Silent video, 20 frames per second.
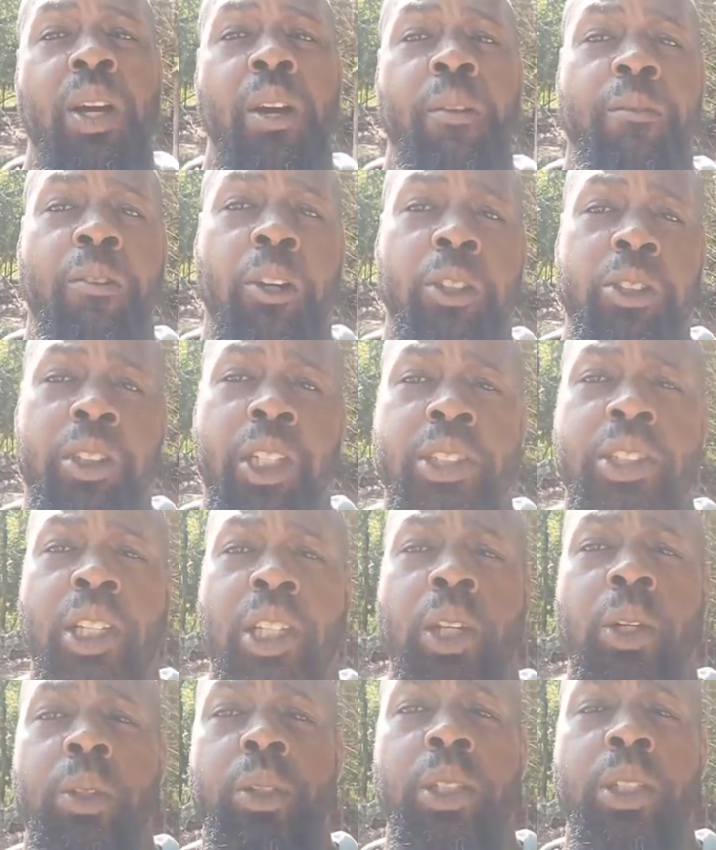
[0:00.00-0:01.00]
in First
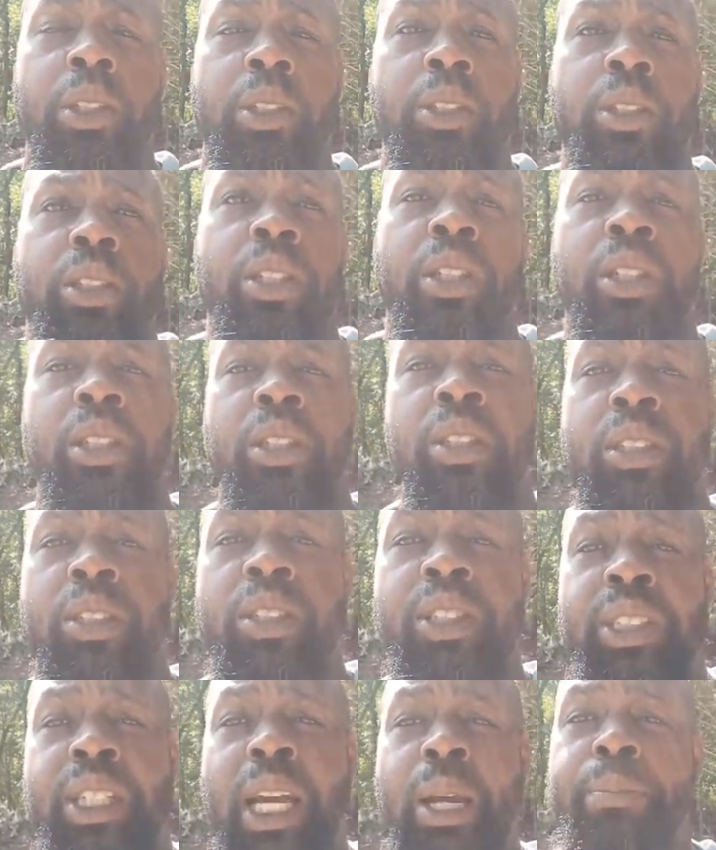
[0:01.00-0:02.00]
Thessalonians
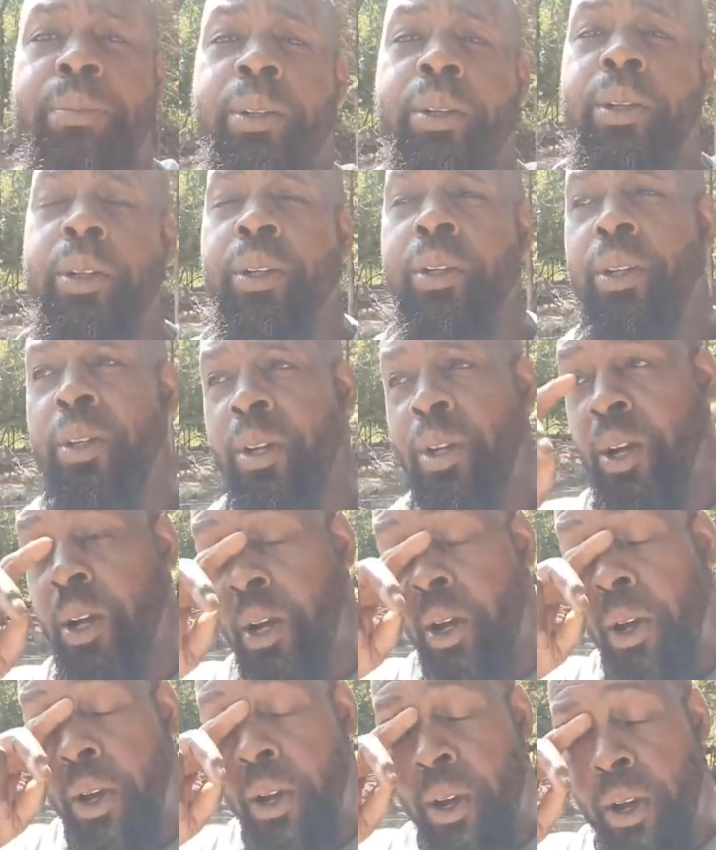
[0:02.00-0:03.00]
chapter
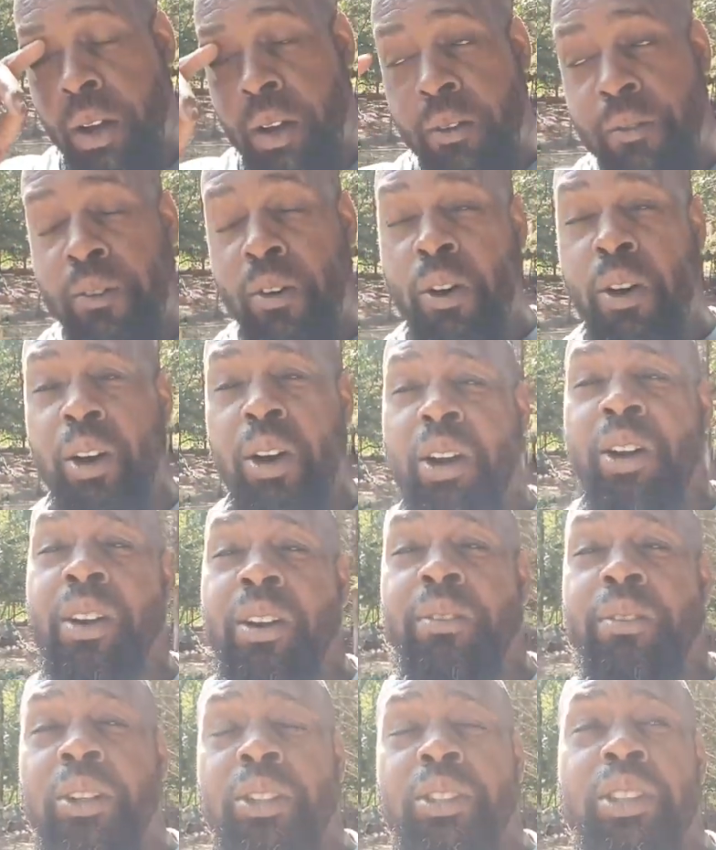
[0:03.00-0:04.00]
4,
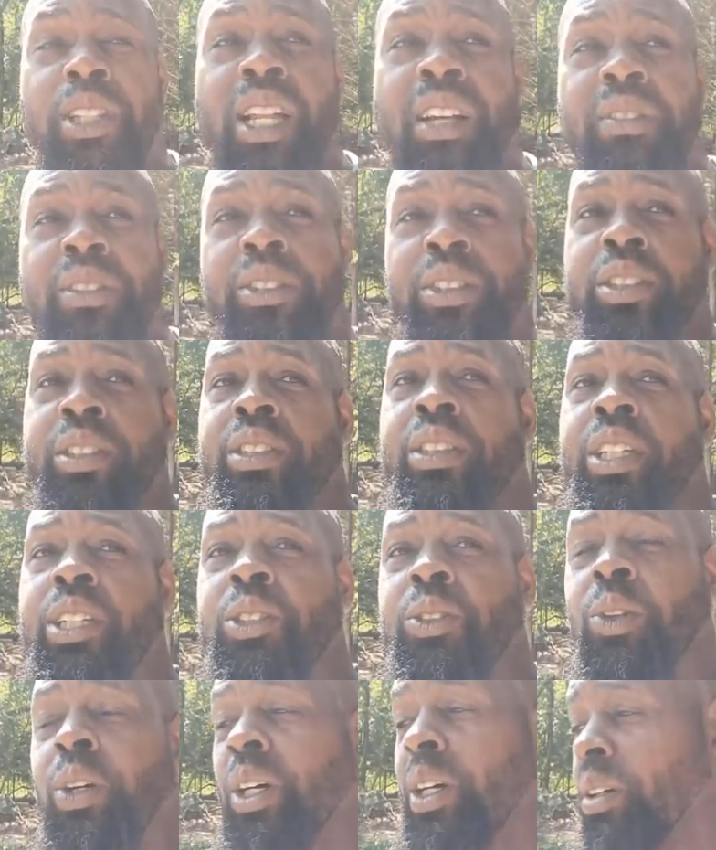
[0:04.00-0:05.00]
verse 11
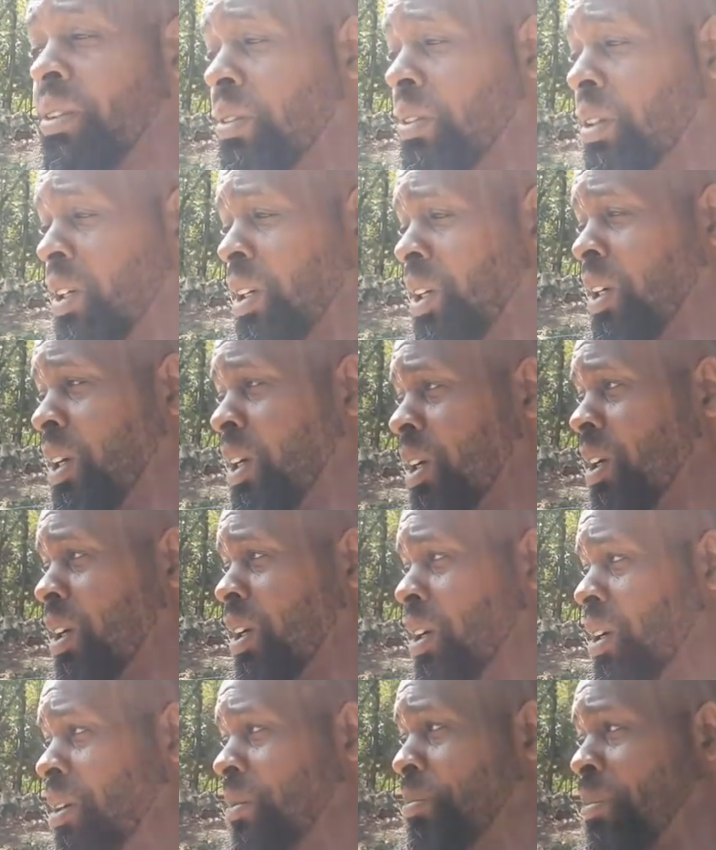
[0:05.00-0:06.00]
and 12,
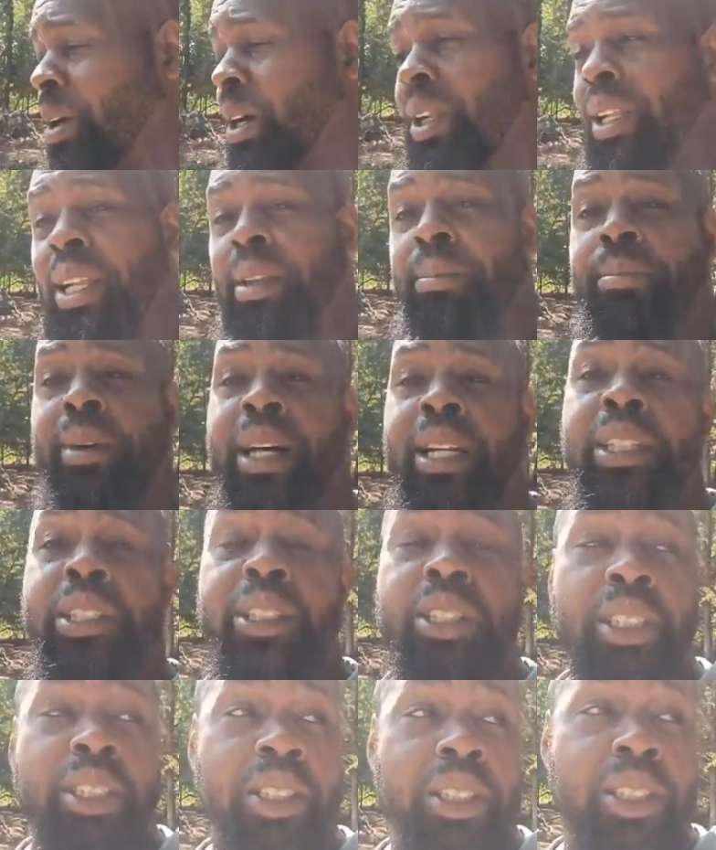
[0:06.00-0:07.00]
Paul
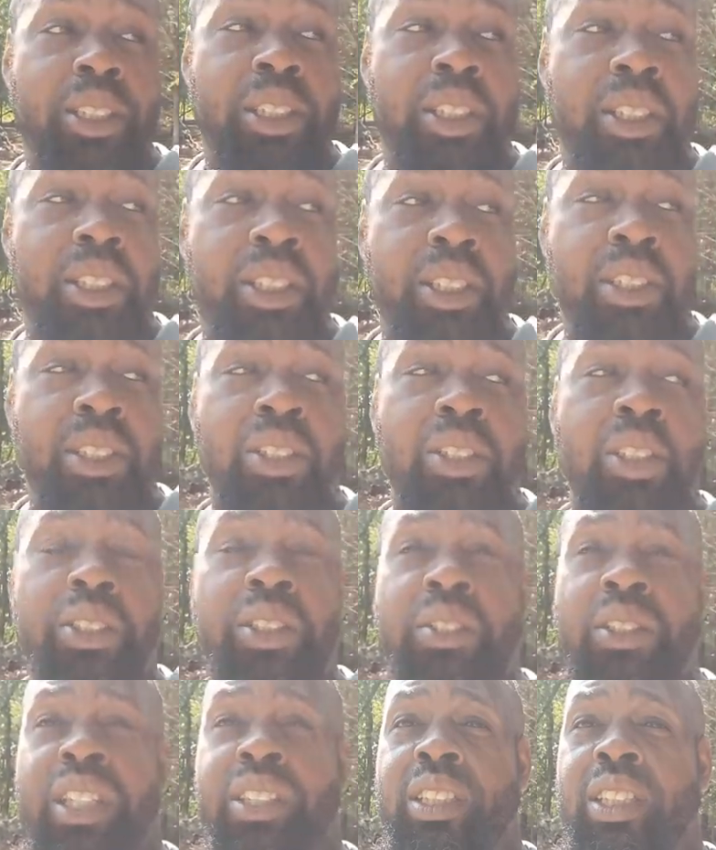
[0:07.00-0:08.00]
admonishes the church
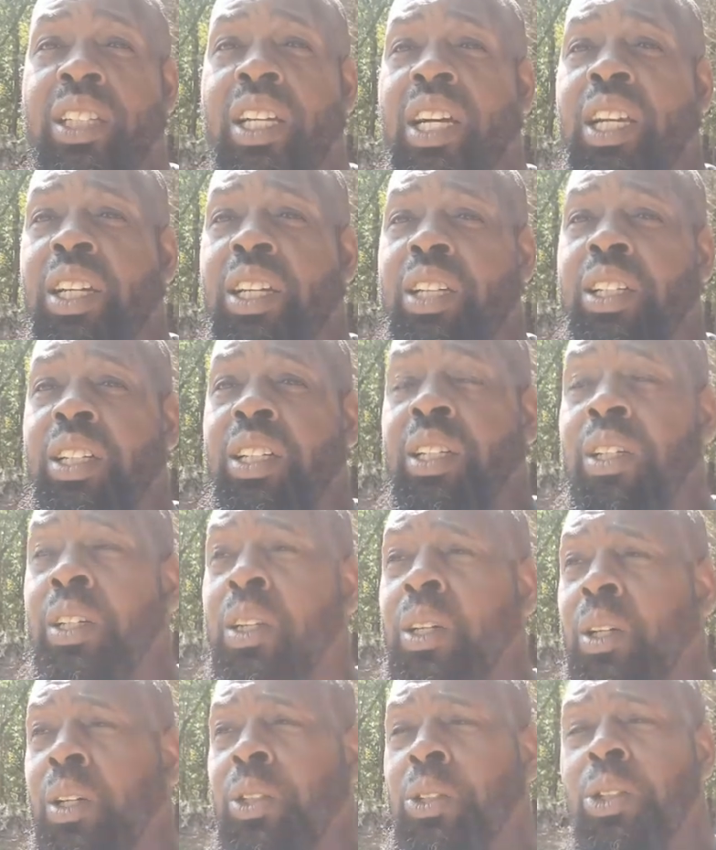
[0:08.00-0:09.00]
of Thessalonica
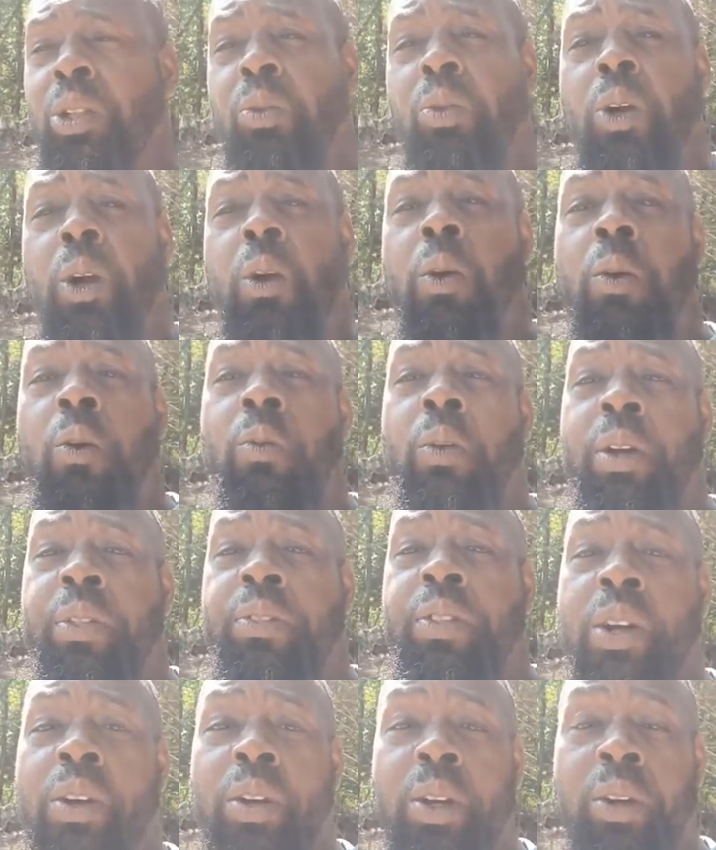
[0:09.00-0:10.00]
to work with
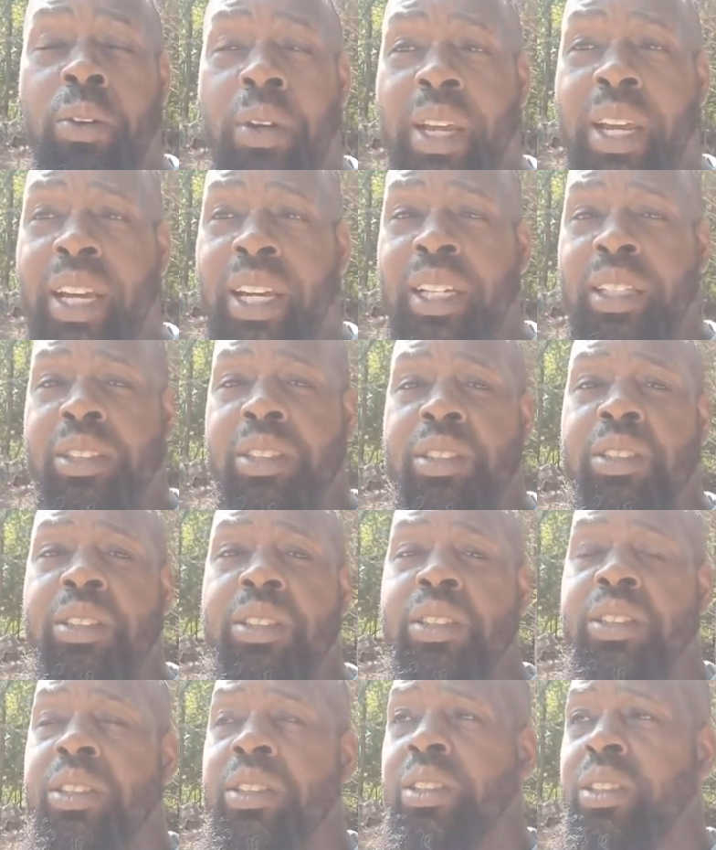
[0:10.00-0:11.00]
their own hands.